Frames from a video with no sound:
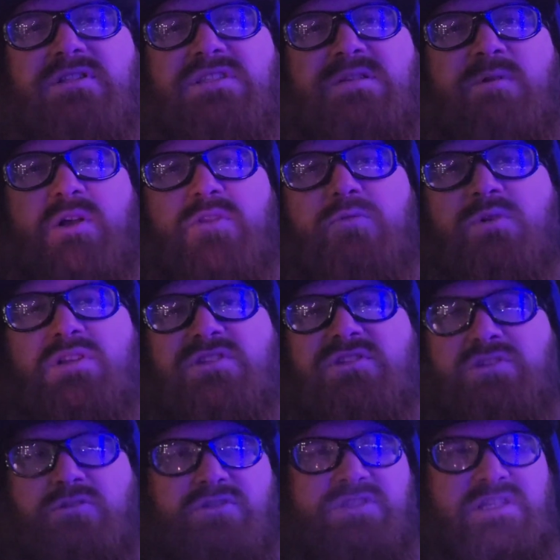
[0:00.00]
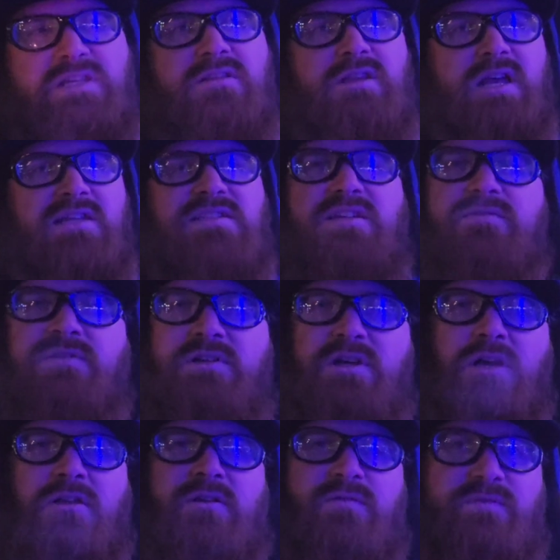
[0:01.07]
and some other ones. So you'll see like different
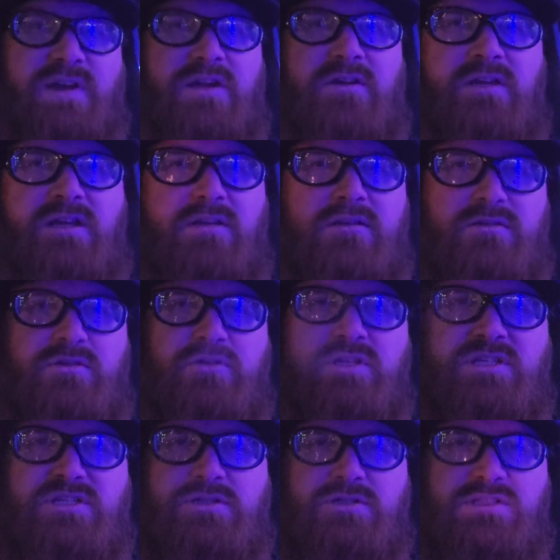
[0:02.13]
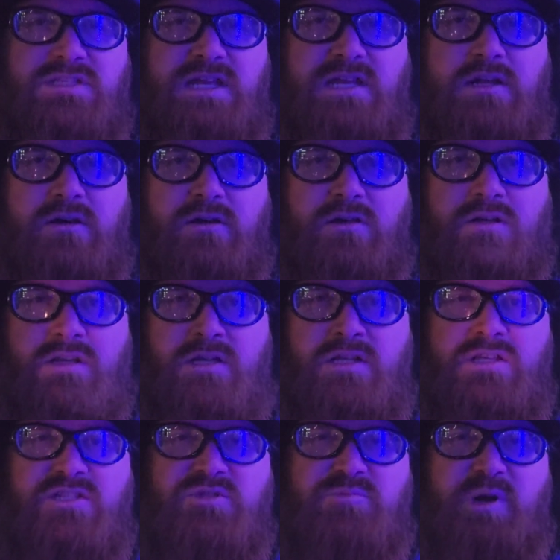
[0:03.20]
color variant creatures that are
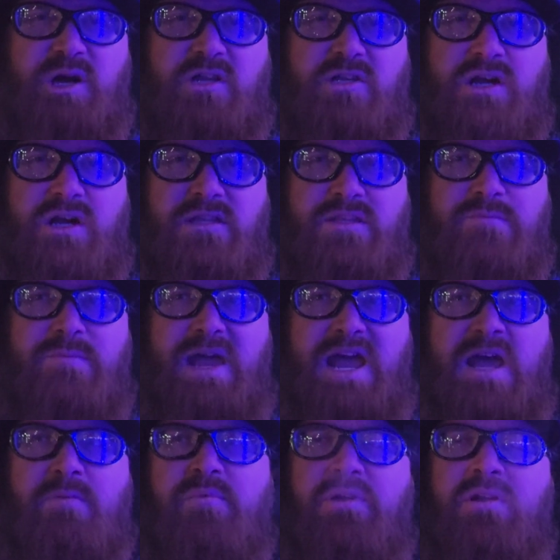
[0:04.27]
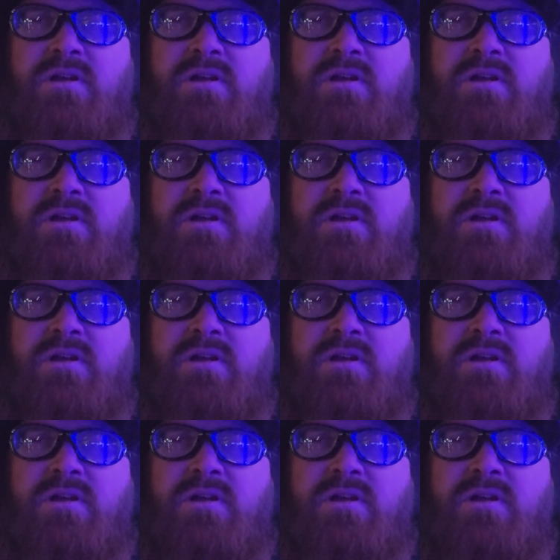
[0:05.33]
spawned on the map.